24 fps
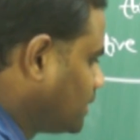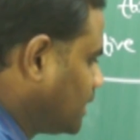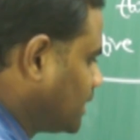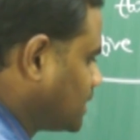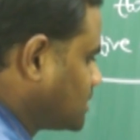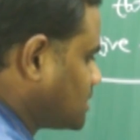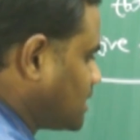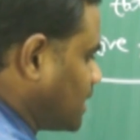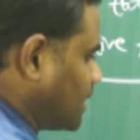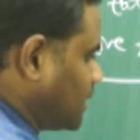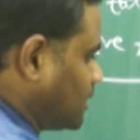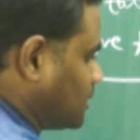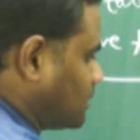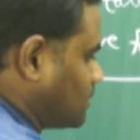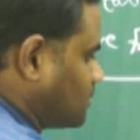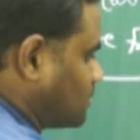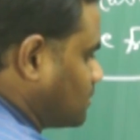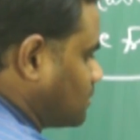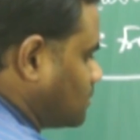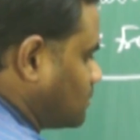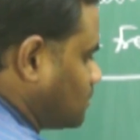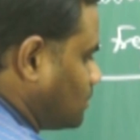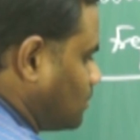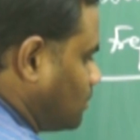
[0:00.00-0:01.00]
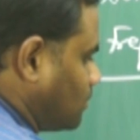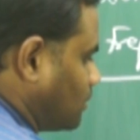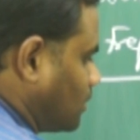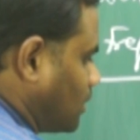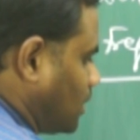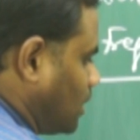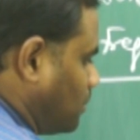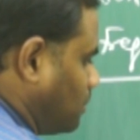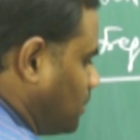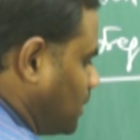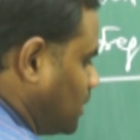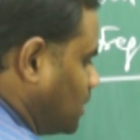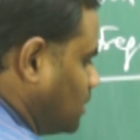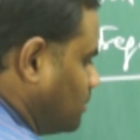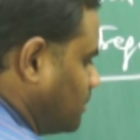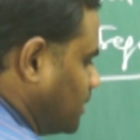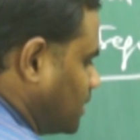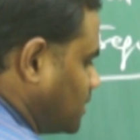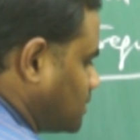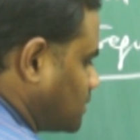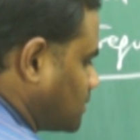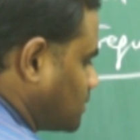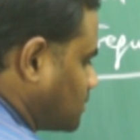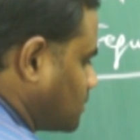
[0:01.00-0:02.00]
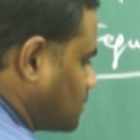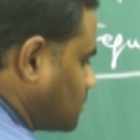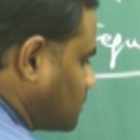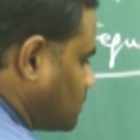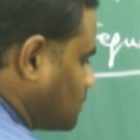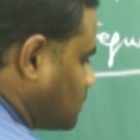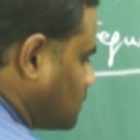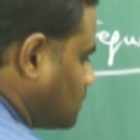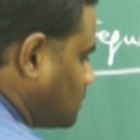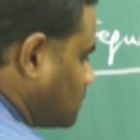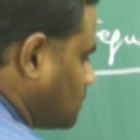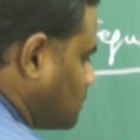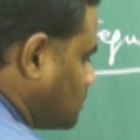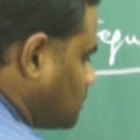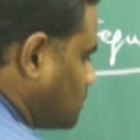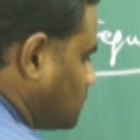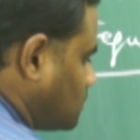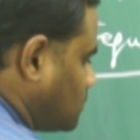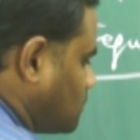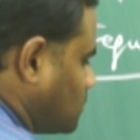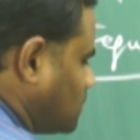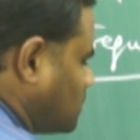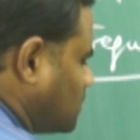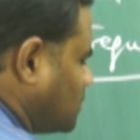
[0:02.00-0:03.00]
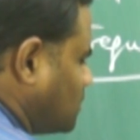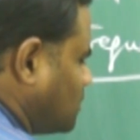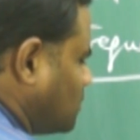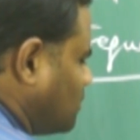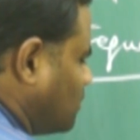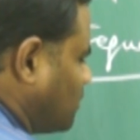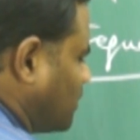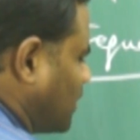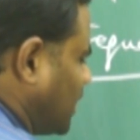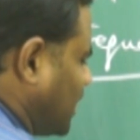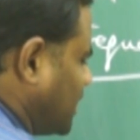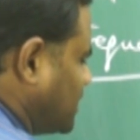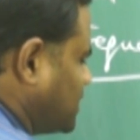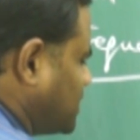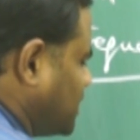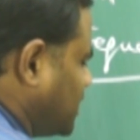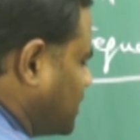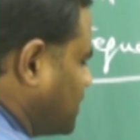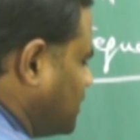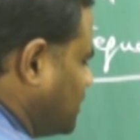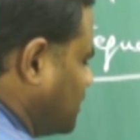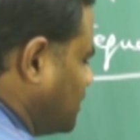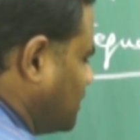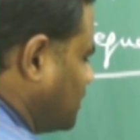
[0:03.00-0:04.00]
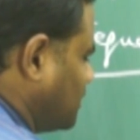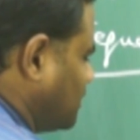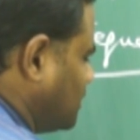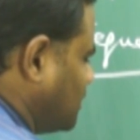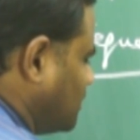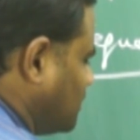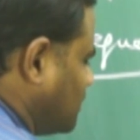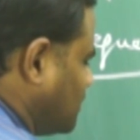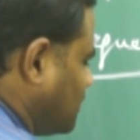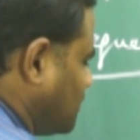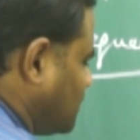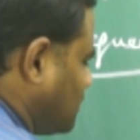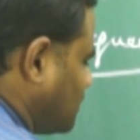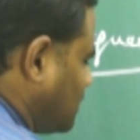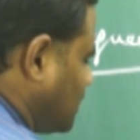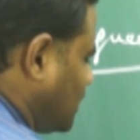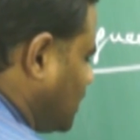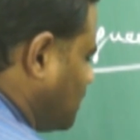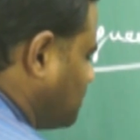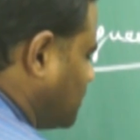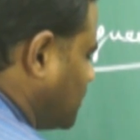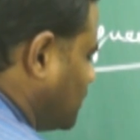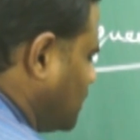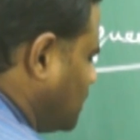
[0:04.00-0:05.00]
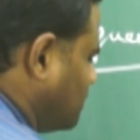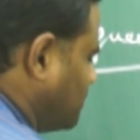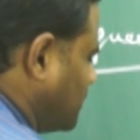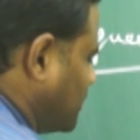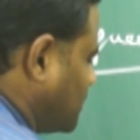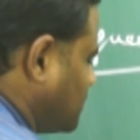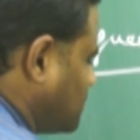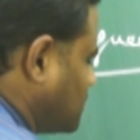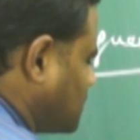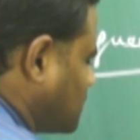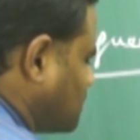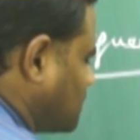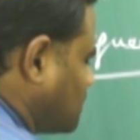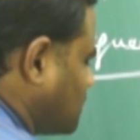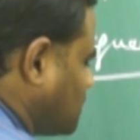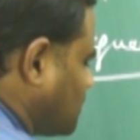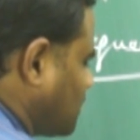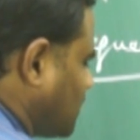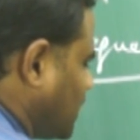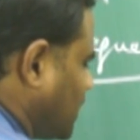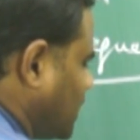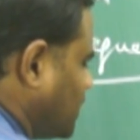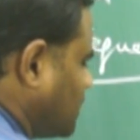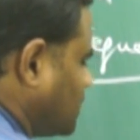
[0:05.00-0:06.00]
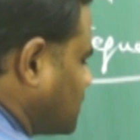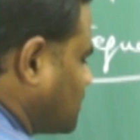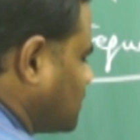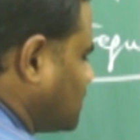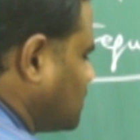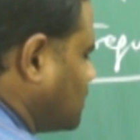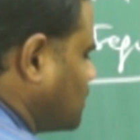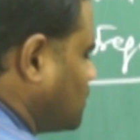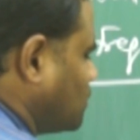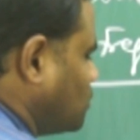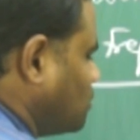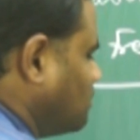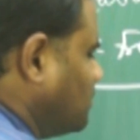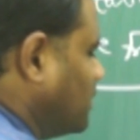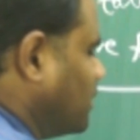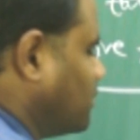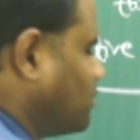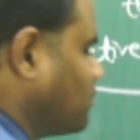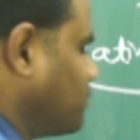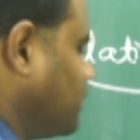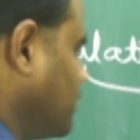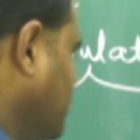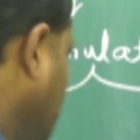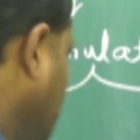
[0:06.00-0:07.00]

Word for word: xi, or upper limit, or I take here upper limit and cumulative